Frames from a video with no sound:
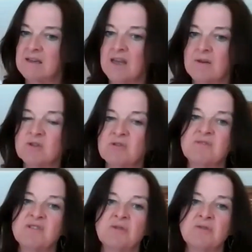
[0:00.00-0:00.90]
Go into a
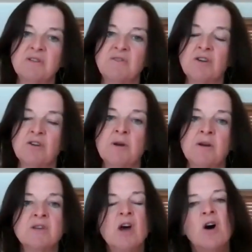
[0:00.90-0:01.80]
restorative yoga
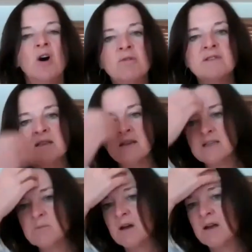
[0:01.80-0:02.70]
pose. Or
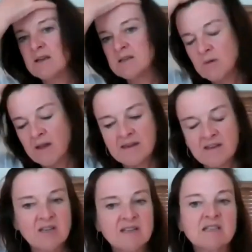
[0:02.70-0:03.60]
is my
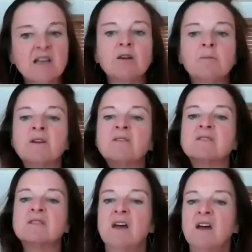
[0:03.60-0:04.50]
energy slow because,